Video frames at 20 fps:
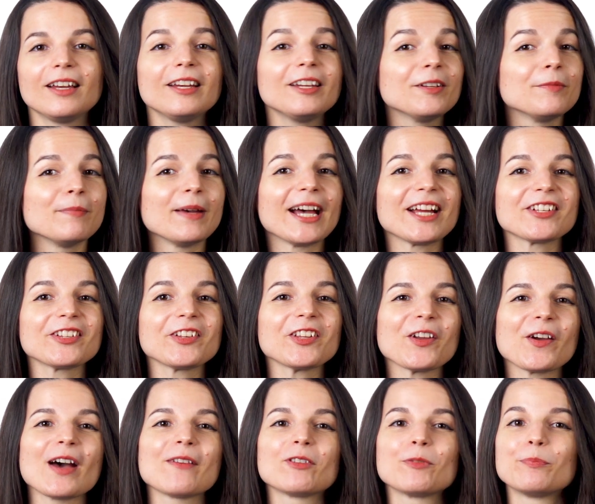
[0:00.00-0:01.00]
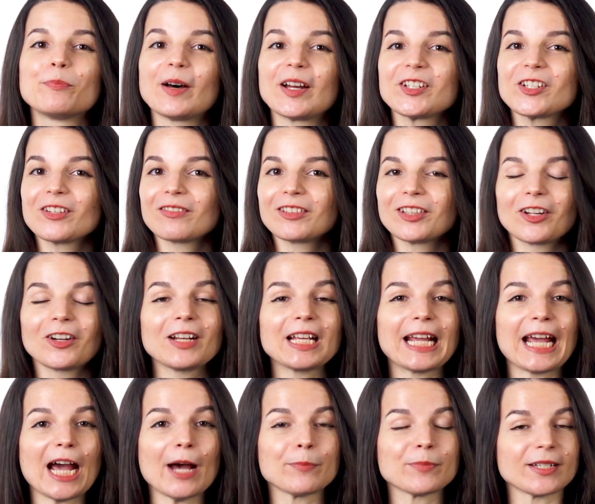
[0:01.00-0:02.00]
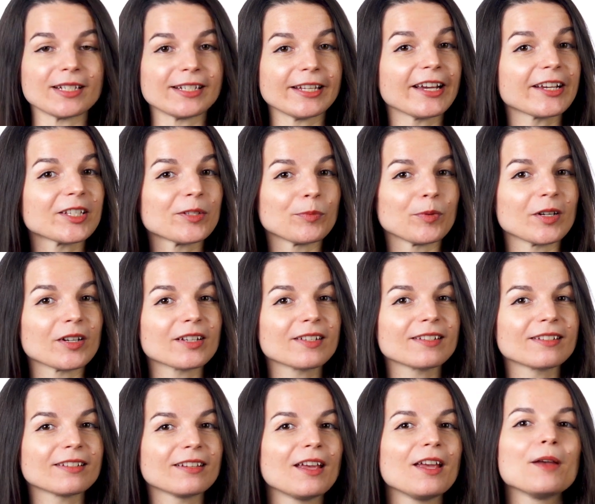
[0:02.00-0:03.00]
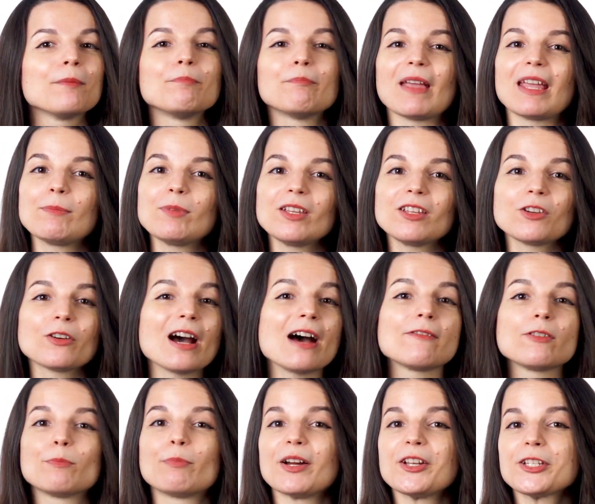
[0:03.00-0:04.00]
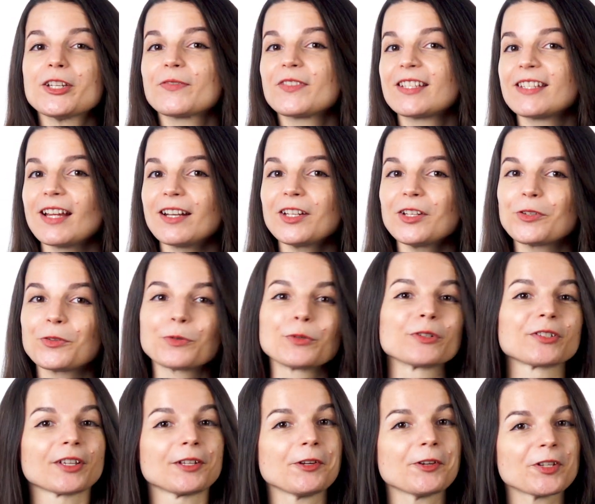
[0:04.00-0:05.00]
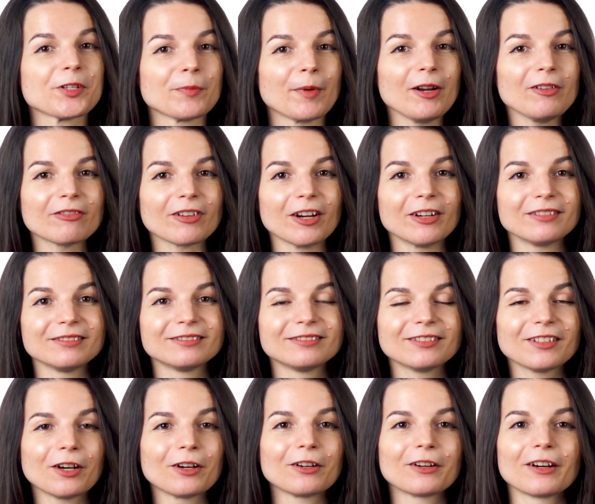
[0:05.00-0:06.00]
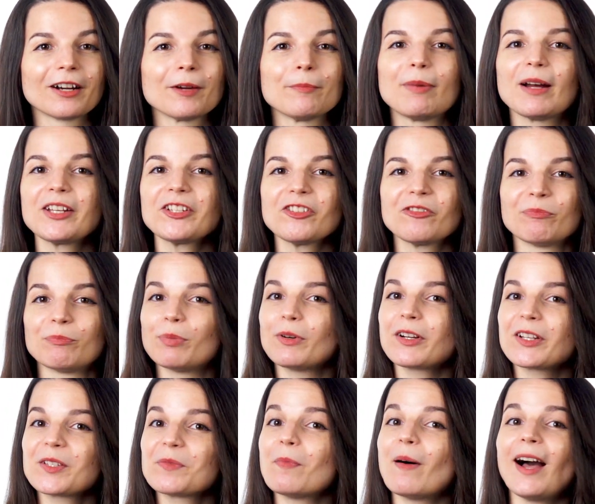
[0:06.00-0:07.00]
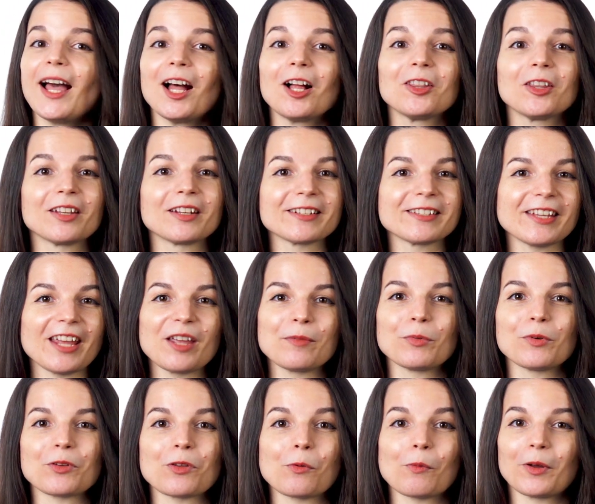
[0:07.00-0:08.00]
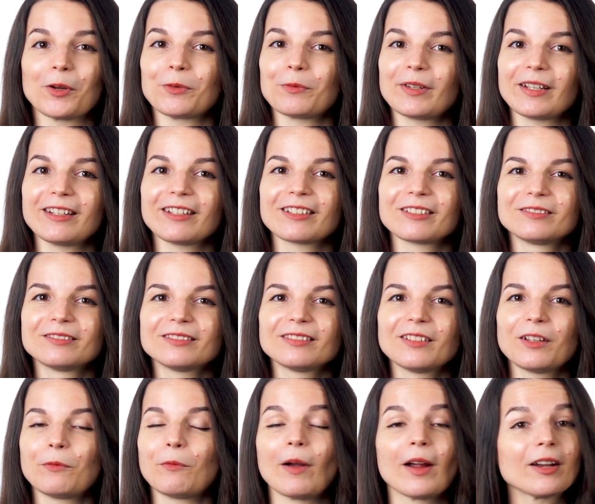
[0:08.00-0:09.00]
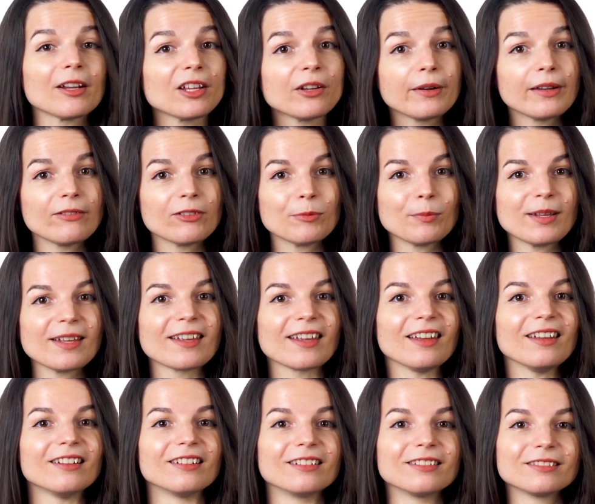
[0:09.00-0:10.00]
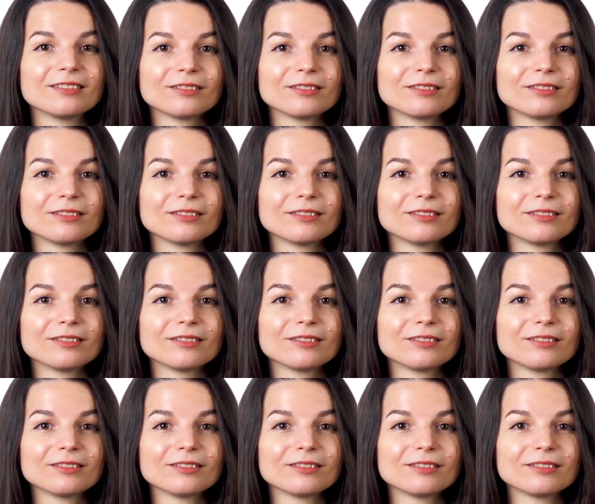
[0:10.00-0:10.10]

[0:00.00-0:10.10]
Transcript: Imagine you have a bunch of learning apps and textbooks. Maybe you have a bunch of study tools on your smartphone, or a bunch of books piled on a table you want to read. Where do you even begin?